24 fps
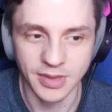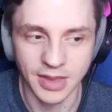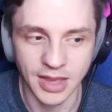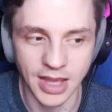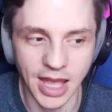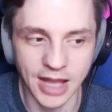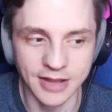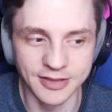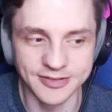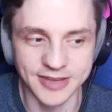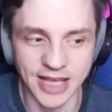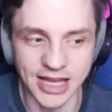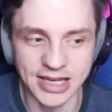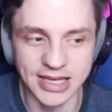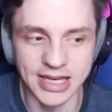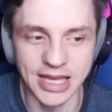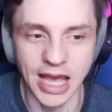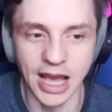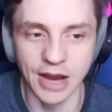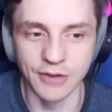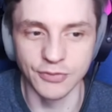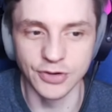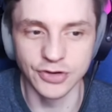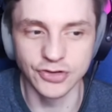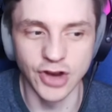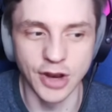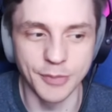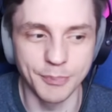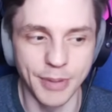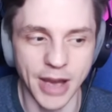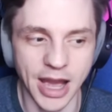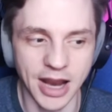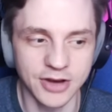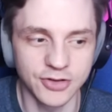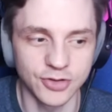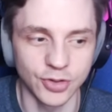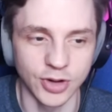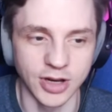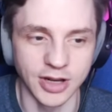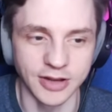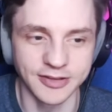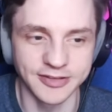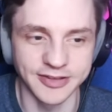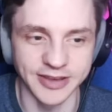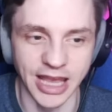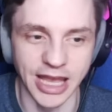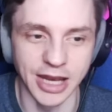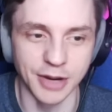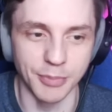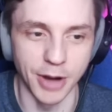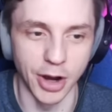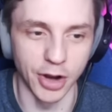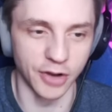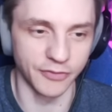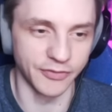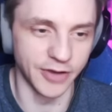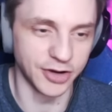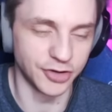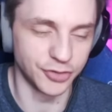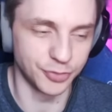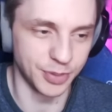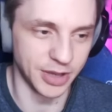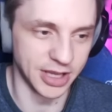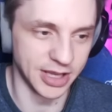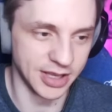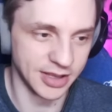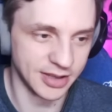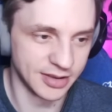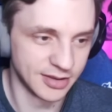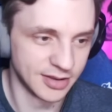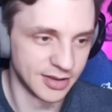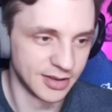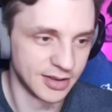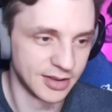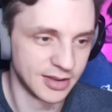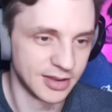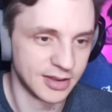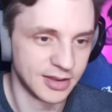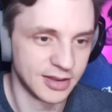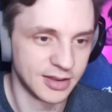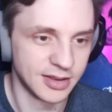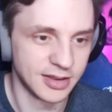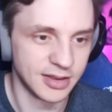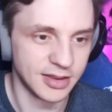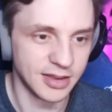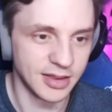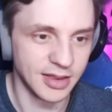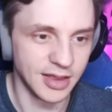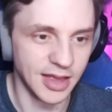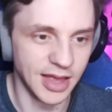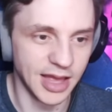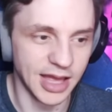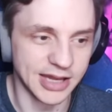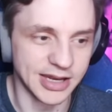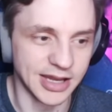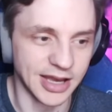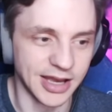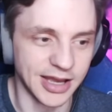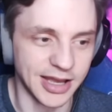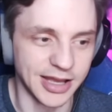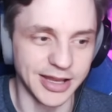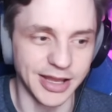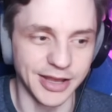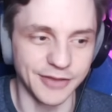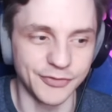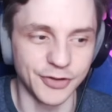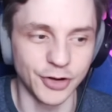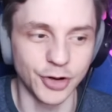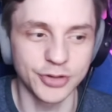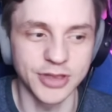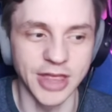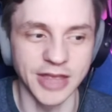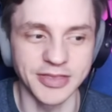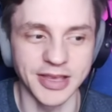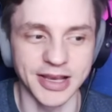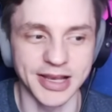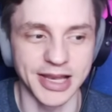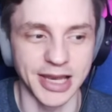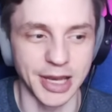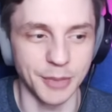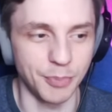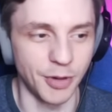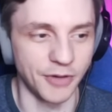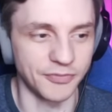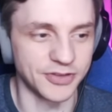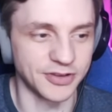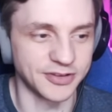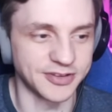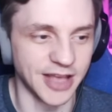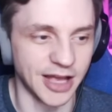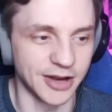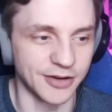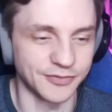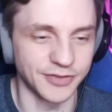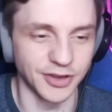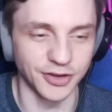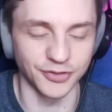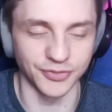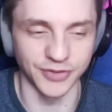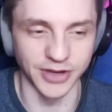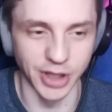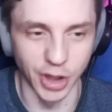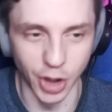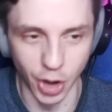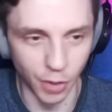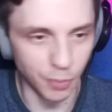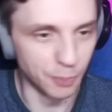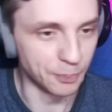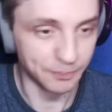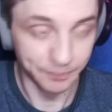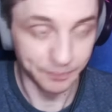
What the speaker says: and suddenly I regen back to an insane amount of HP. And if you looked at the clip of the start of this video,